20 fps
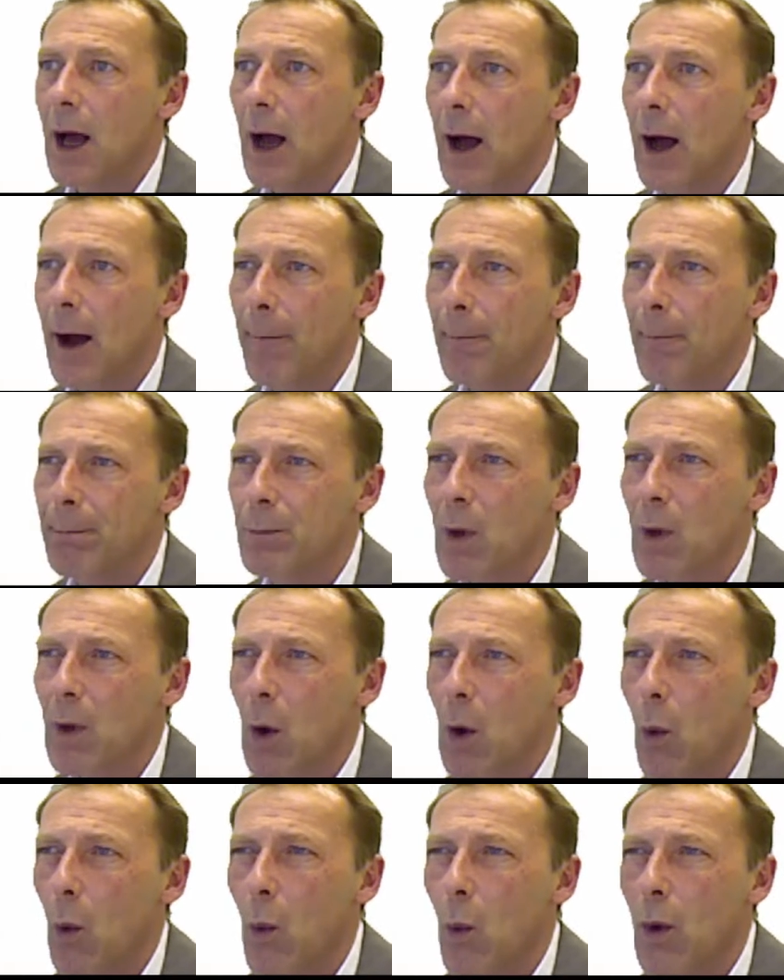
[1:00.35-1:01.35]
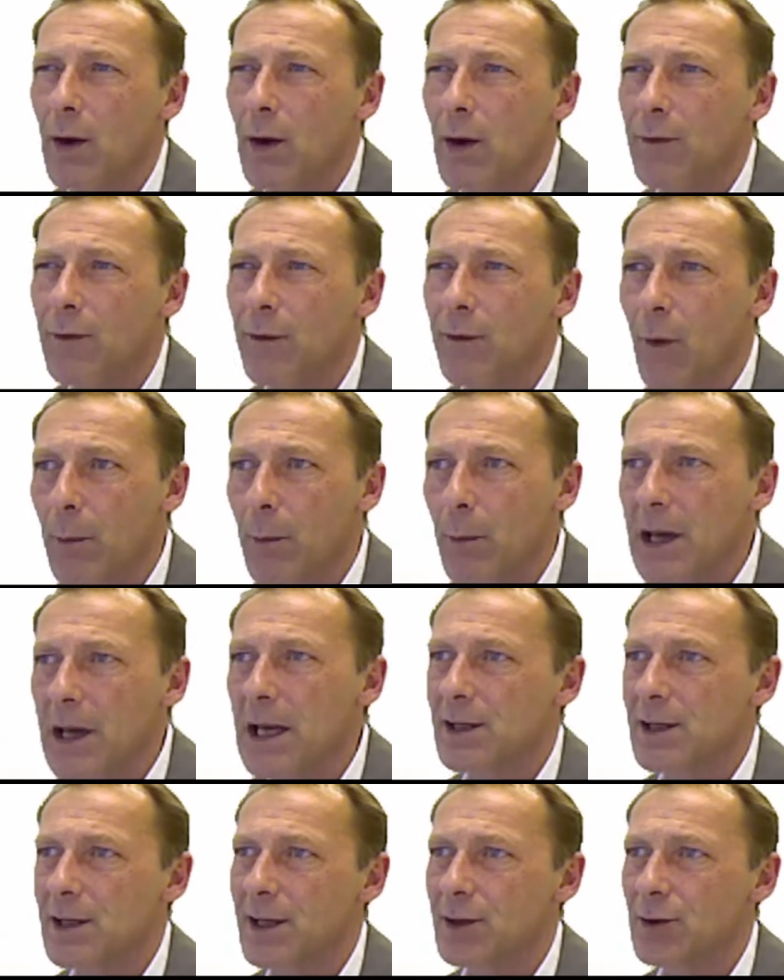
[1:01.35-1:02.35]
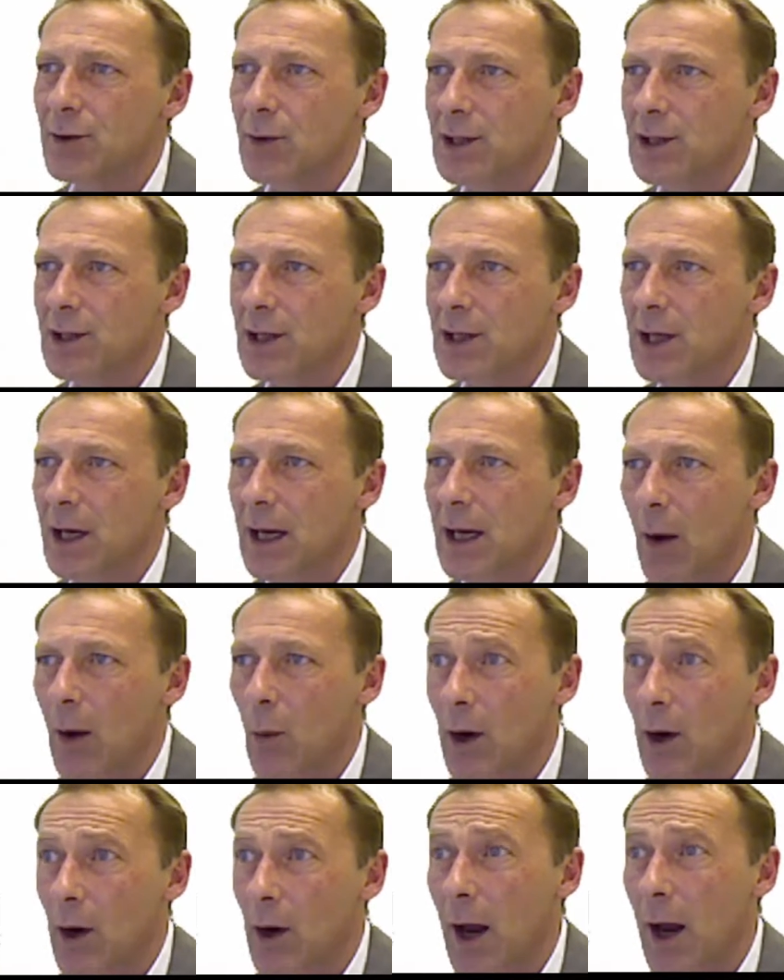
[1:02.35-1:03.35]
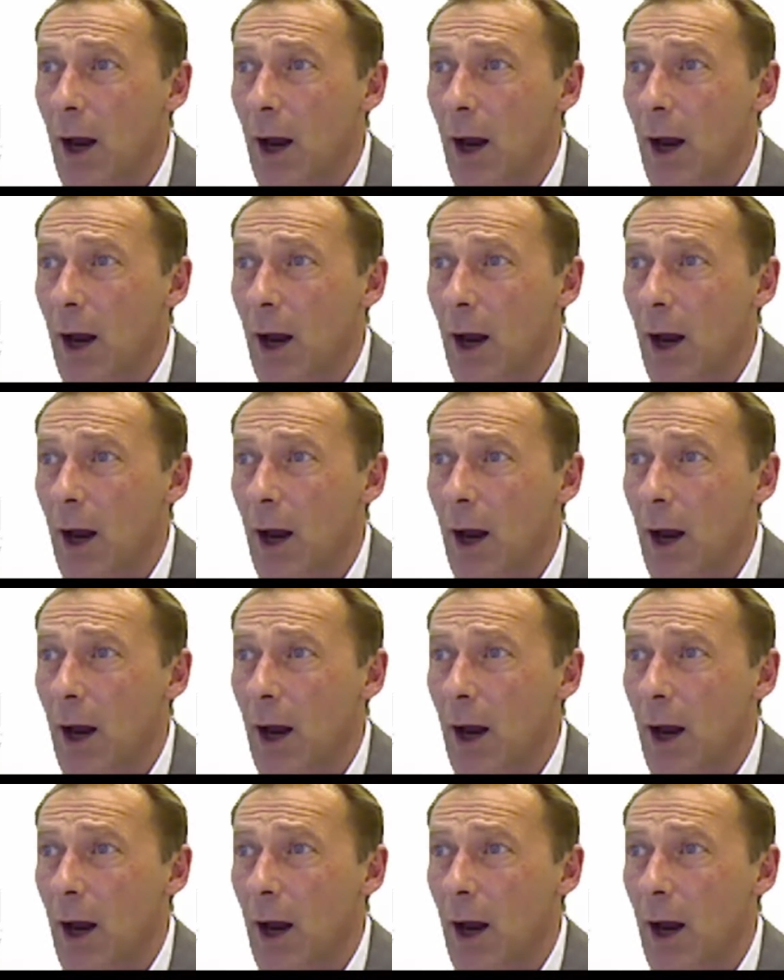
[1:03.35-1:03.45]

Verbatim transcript: Um, what for me is interesting, and what I